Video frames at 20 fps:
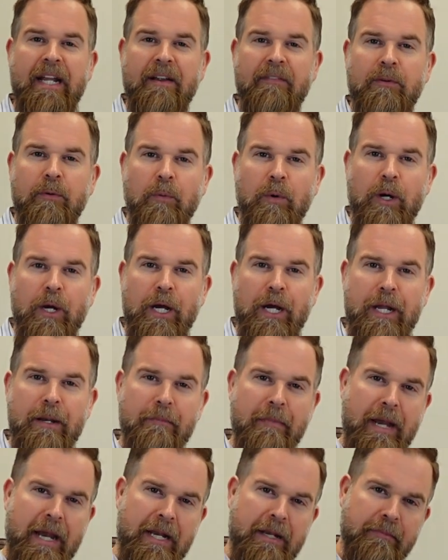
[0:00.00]

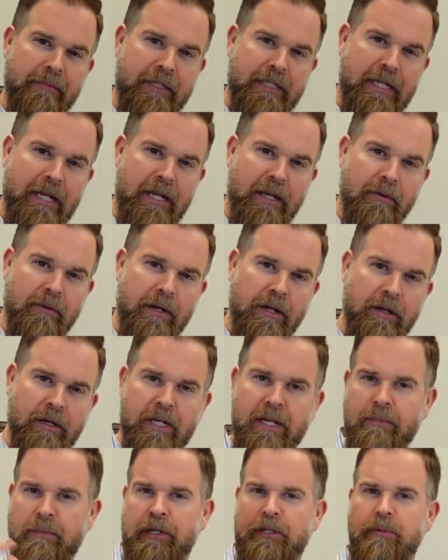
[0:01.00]
everyone, Matt and Mateo here,
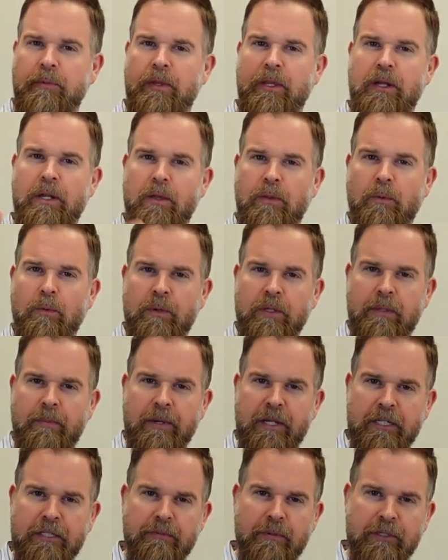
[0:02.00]
coming at you with another
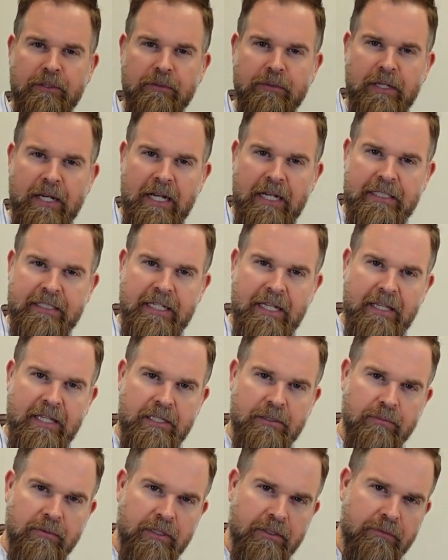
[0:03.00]
orthopedic special test, and
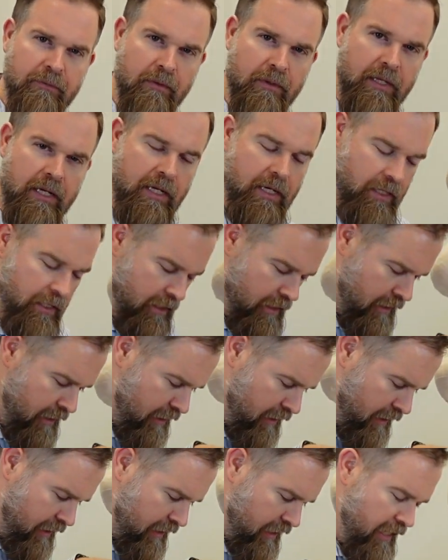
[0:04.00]
this one is for the
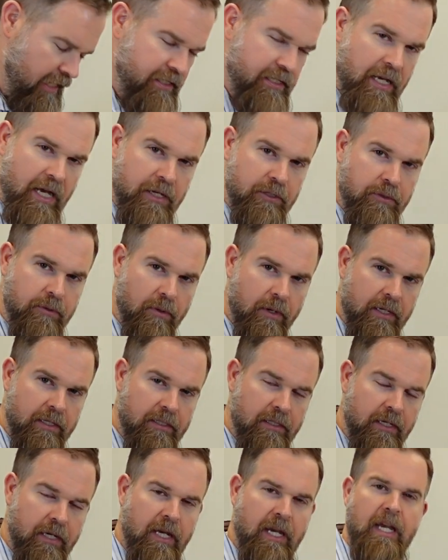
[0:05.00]
SI
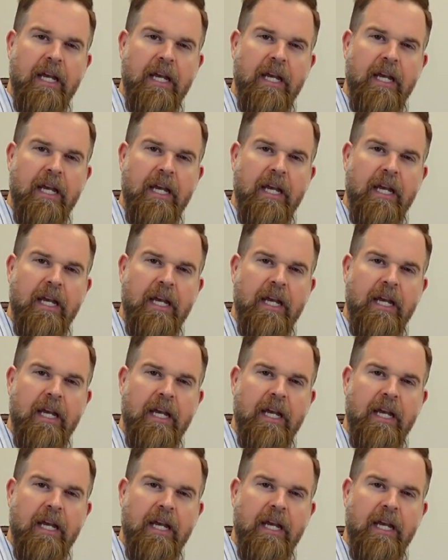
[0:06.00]
joint.